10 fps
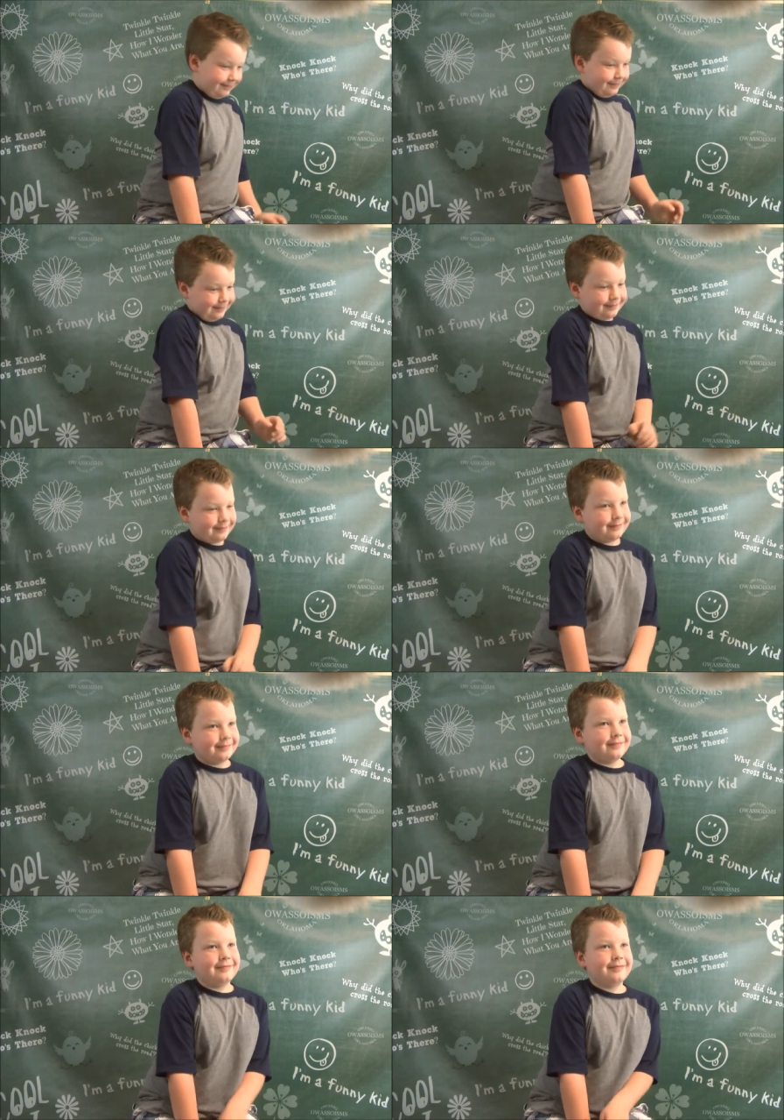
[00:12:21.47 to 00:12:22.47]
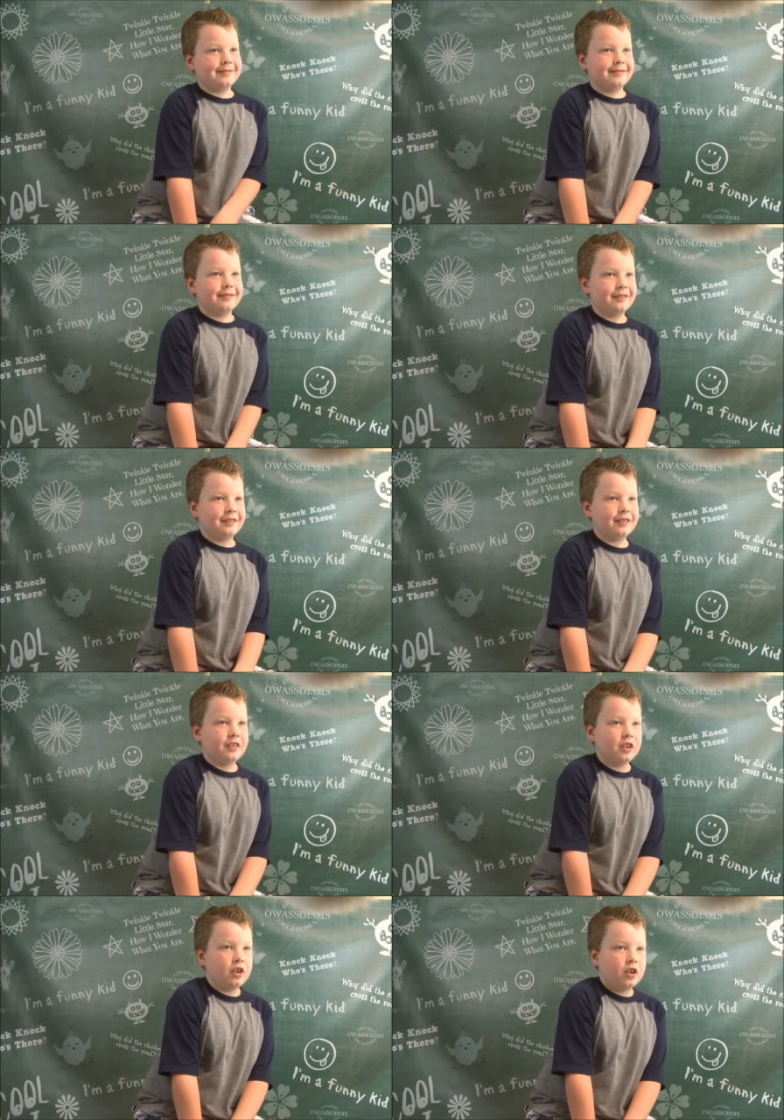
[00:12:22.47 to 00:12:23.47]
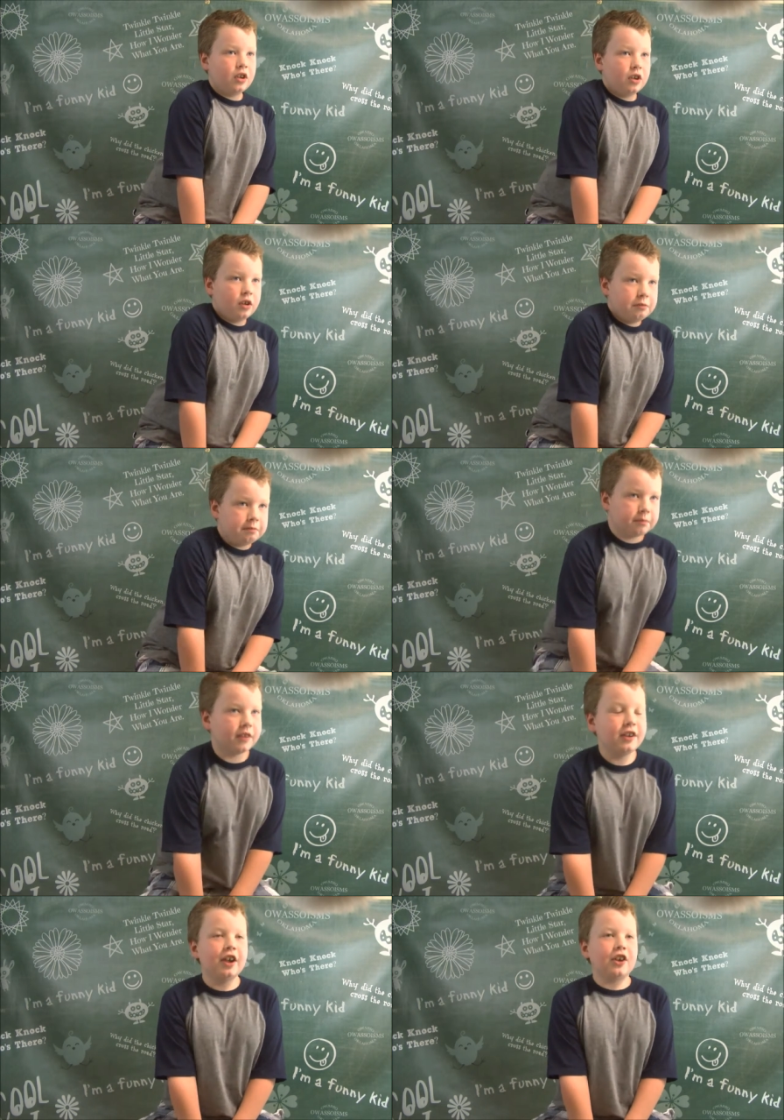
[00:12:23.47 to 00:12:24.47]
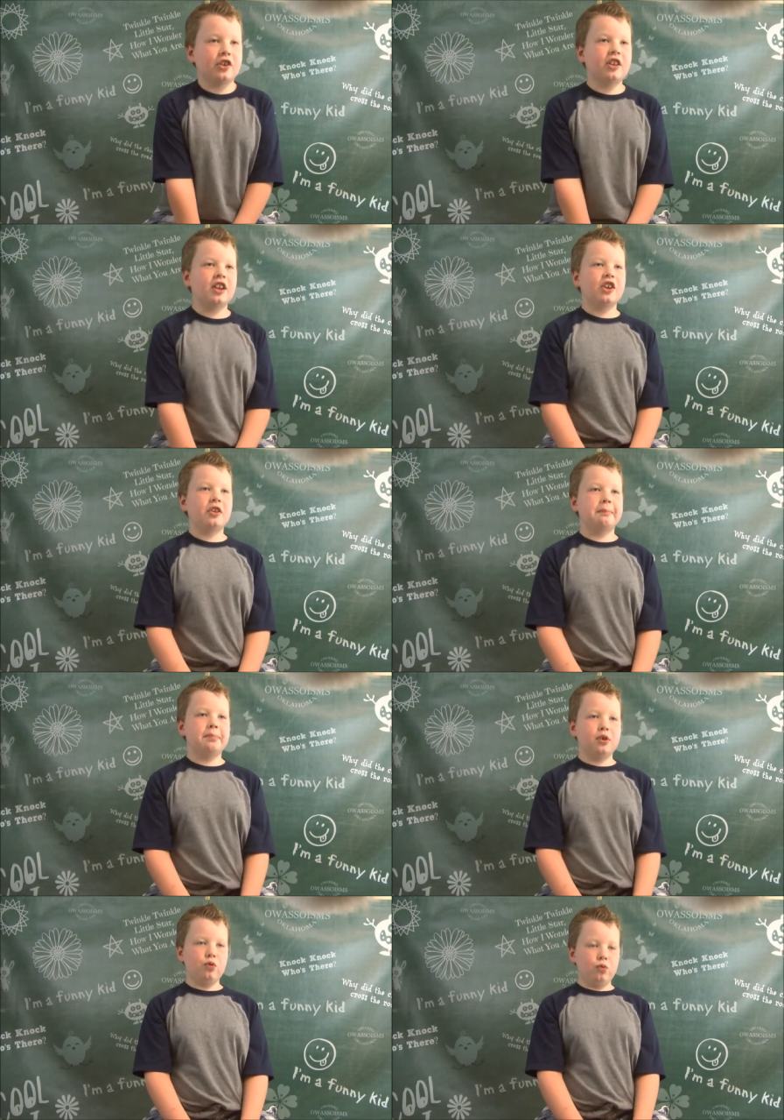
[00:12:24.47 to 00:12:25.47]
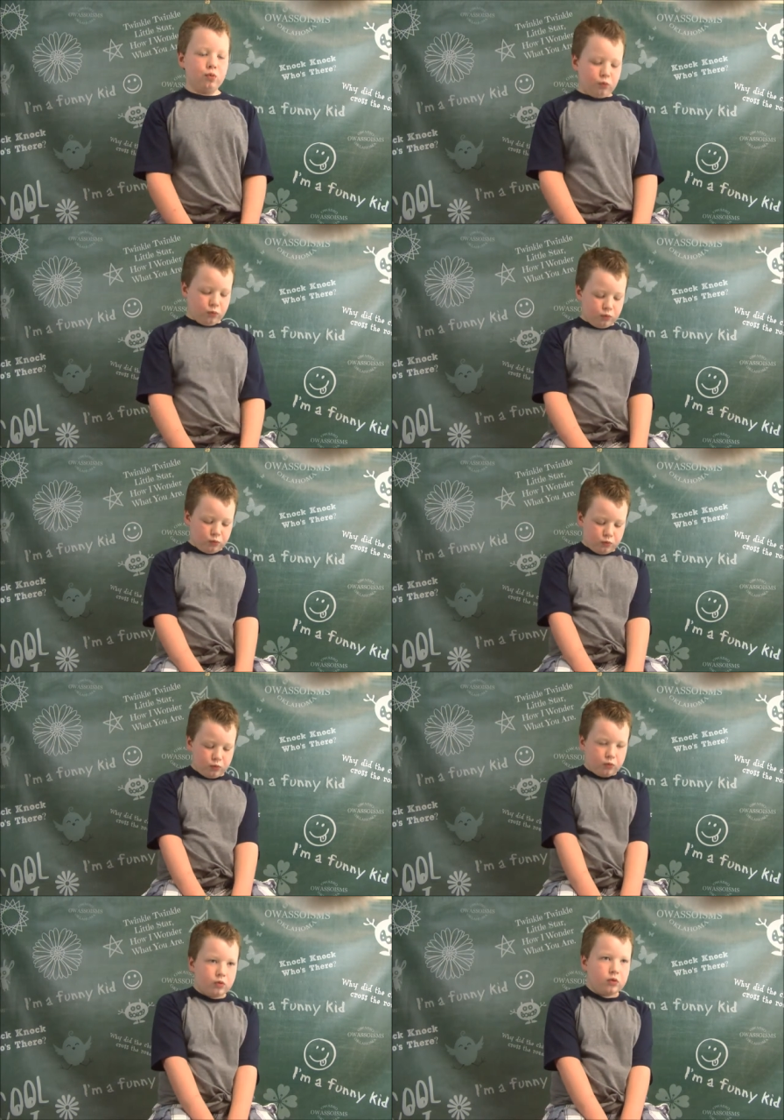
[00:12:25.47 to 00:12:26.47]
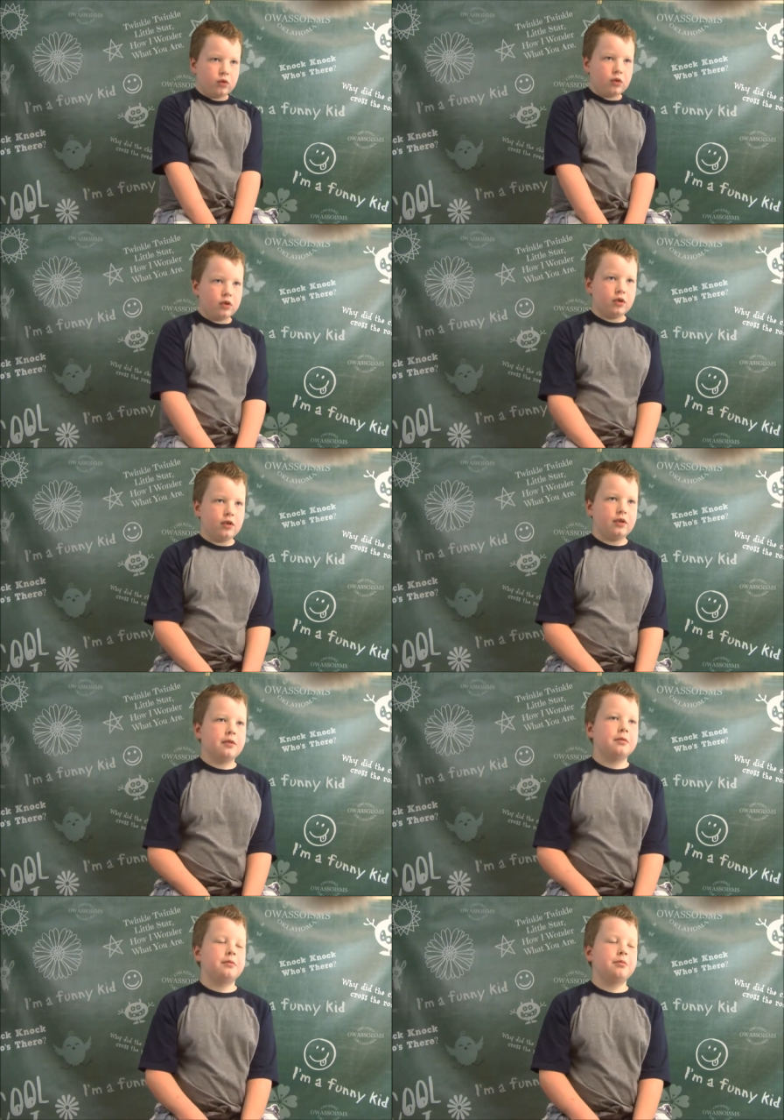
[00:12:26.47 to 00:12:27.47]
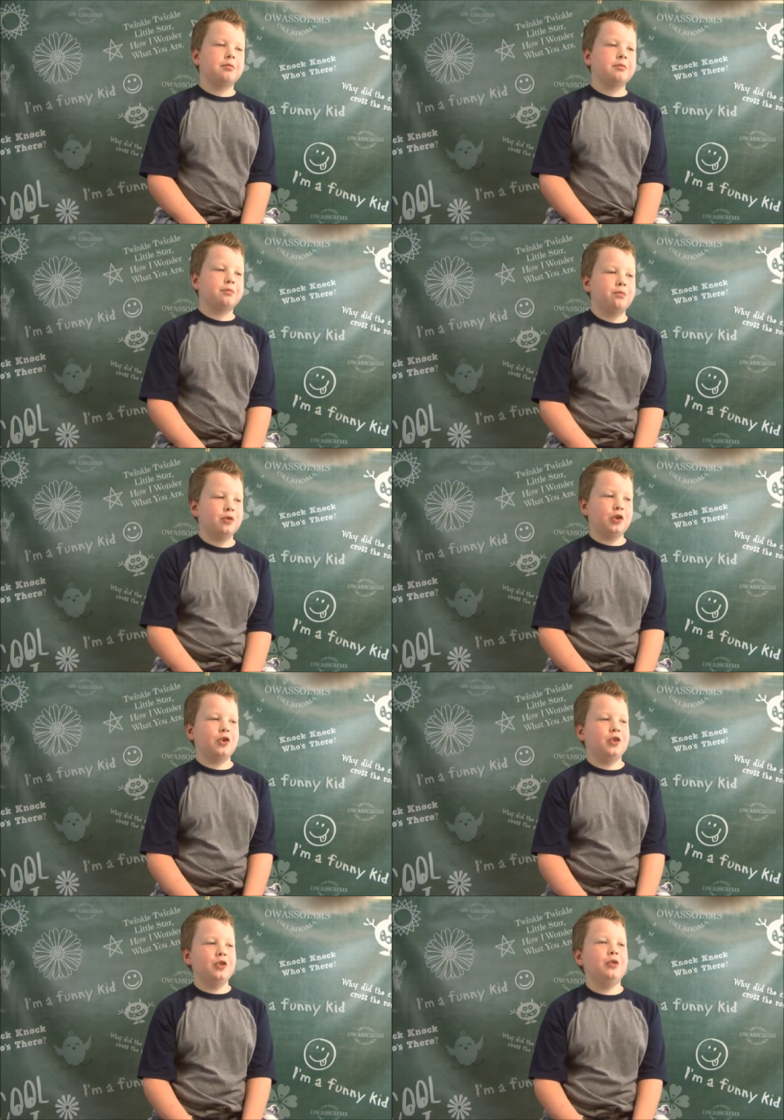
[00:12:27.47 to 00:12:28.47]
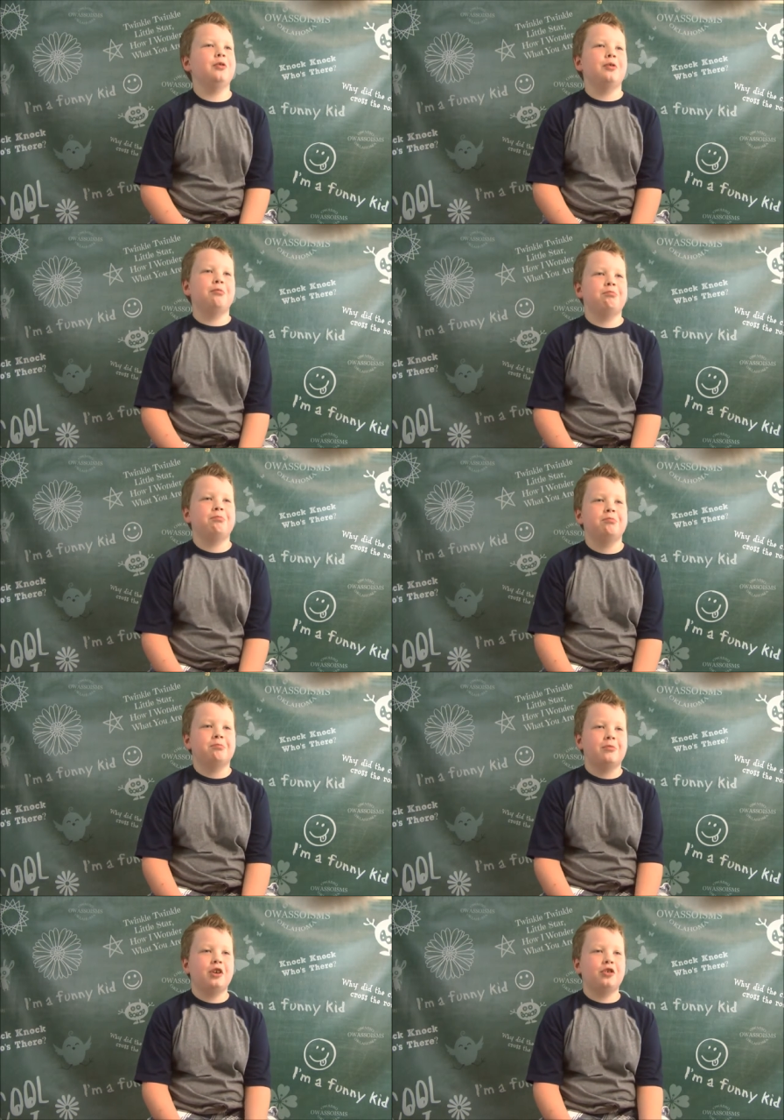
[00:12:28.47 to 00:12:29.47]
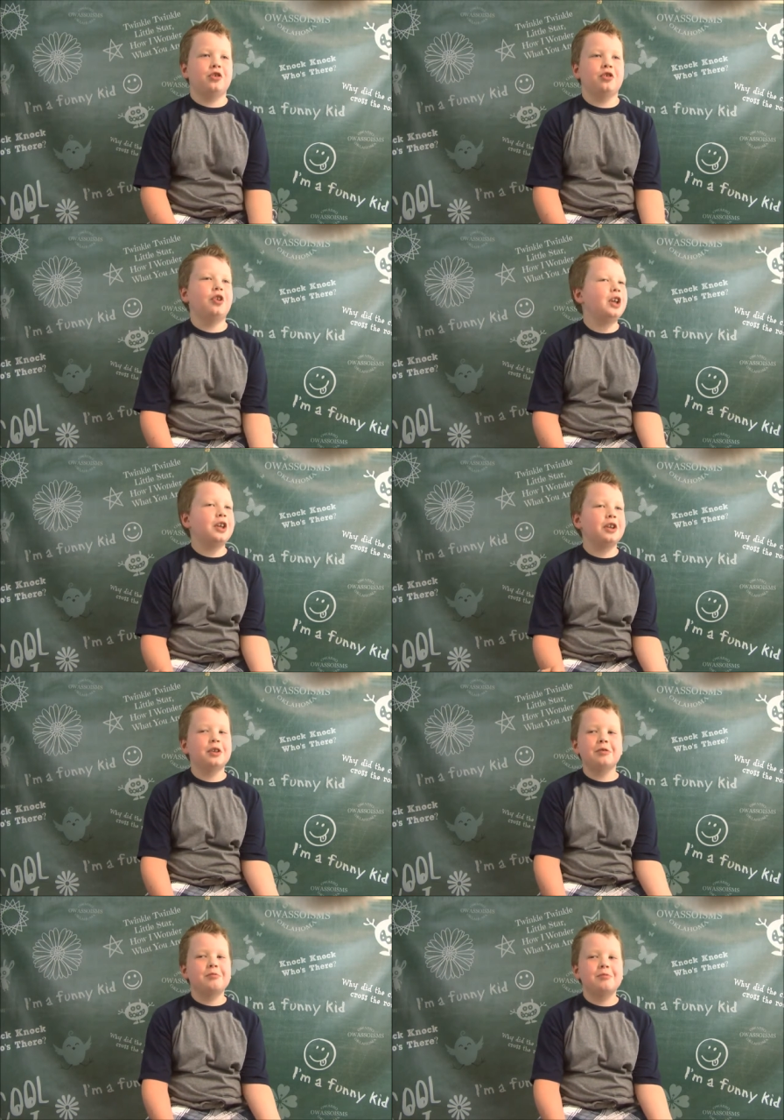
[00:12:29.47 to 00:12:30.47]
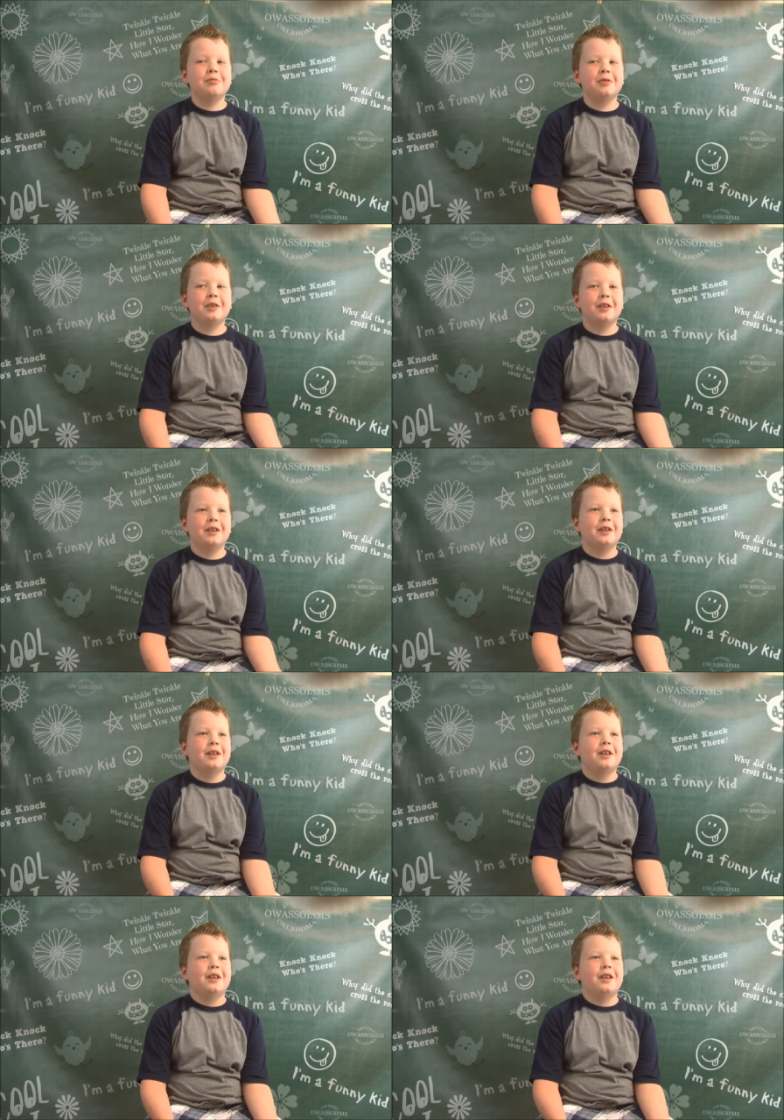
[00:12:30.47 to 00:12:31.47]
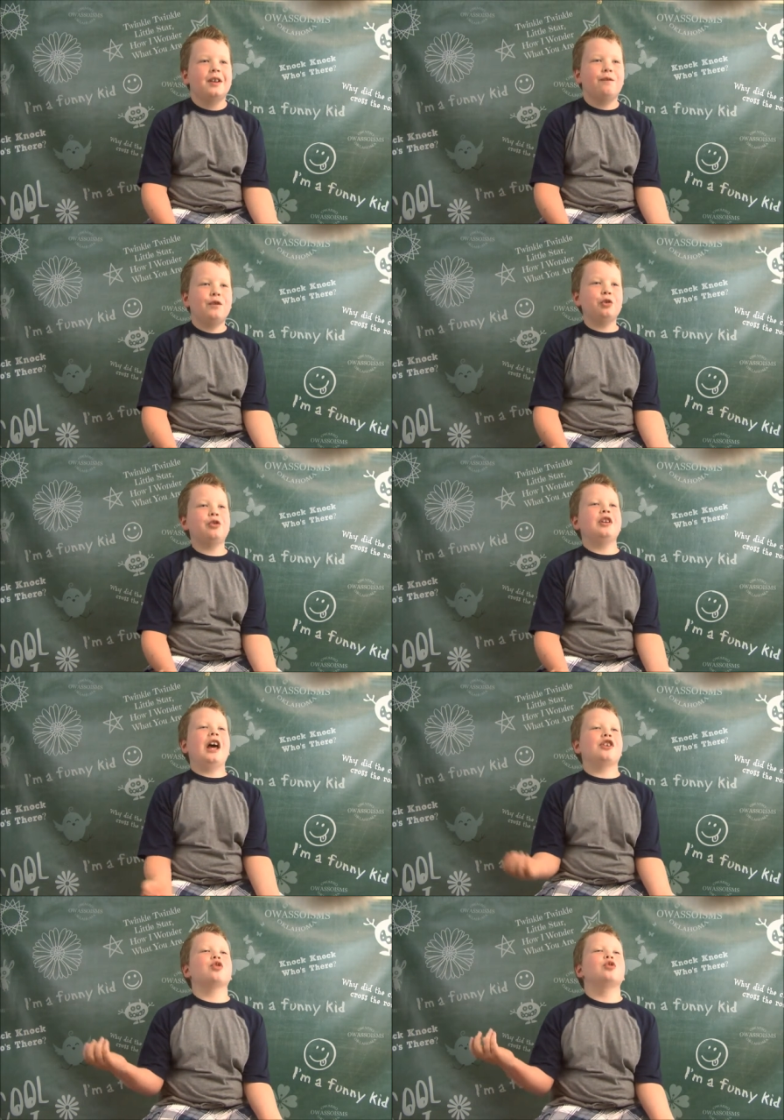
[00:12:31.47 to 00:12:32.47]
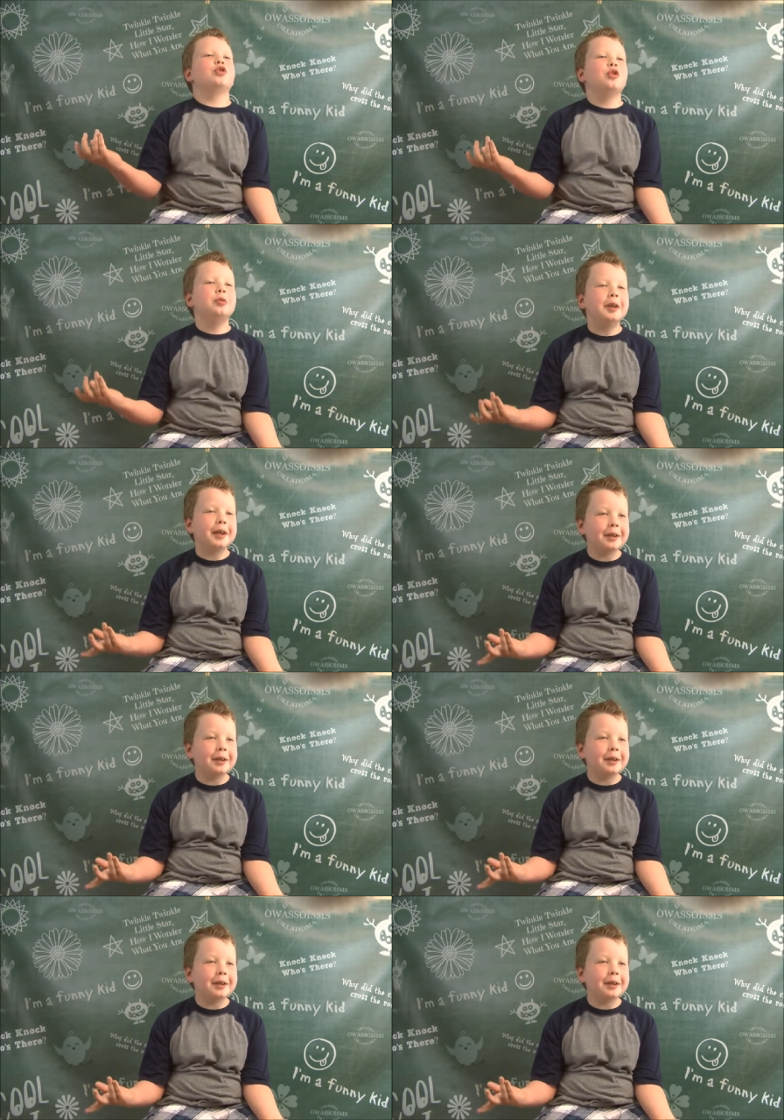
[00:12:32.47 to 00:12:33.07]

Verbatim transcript: Do you have a favorite color? Yes, it is blue. Why is it blue? Because I just like it. Just like it, okay. It feels natural to me.